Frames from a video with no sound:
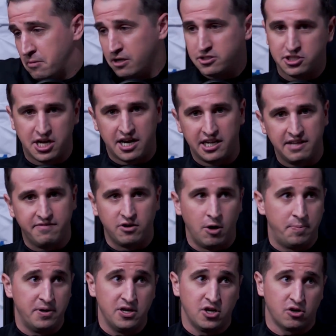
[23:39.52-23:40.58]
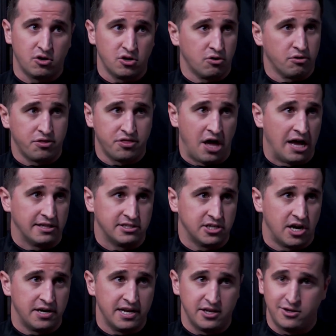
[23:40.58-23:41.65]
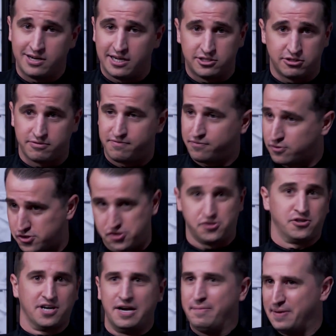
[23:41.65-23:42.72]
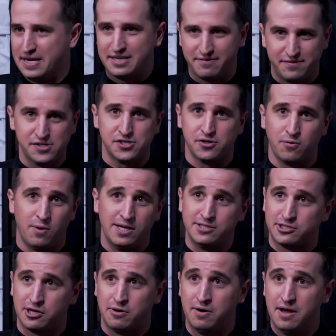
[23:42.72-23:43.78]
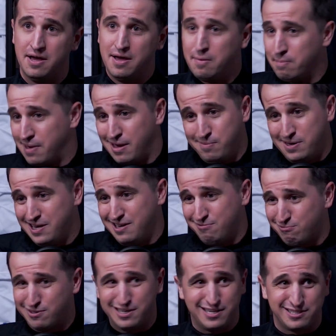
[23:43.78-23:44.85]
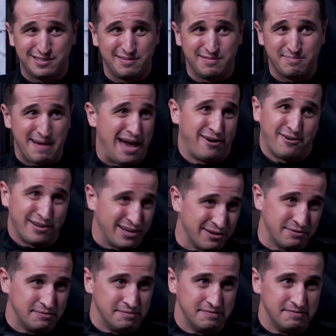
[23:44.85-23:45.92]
I'll just kind of leave it open. Your thoughts on it? You guys are for sure going to be in Division 1, so maybe really doesn't matter to you.